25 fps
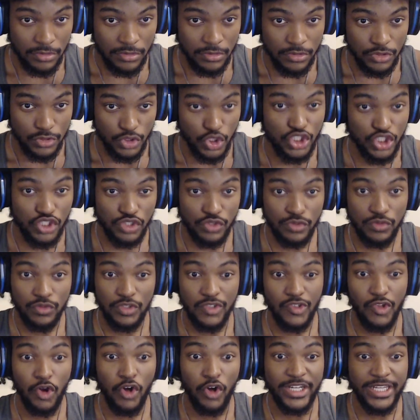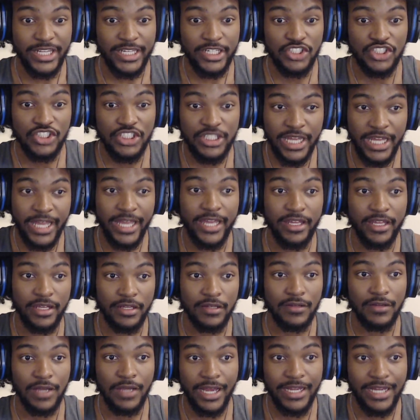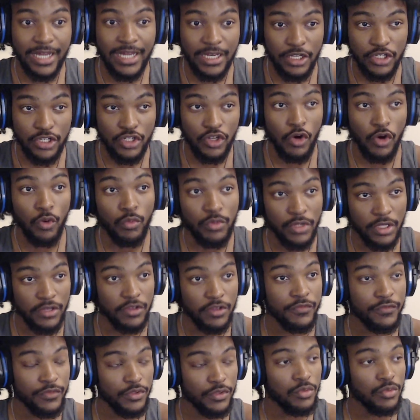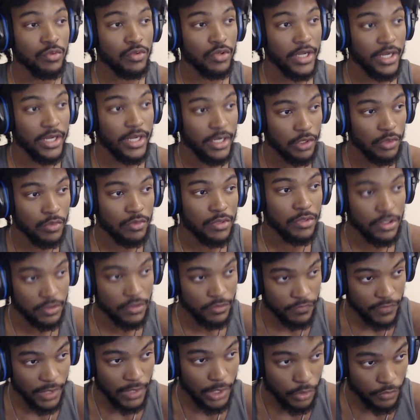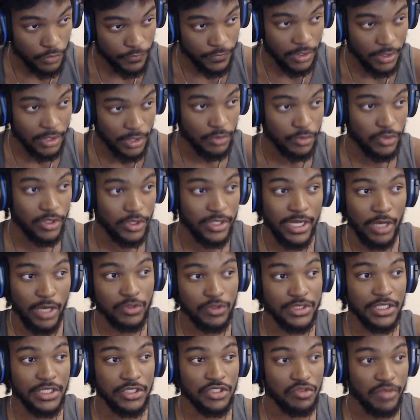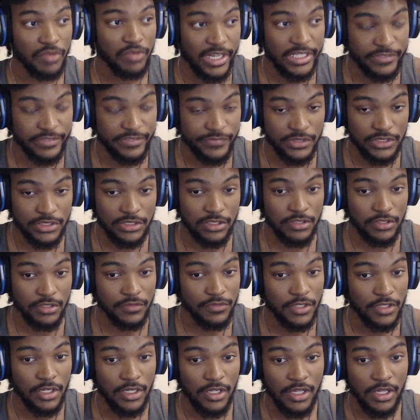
just on each day, I got a whole nother viewer and a whole nother follower that was interactive and stuff.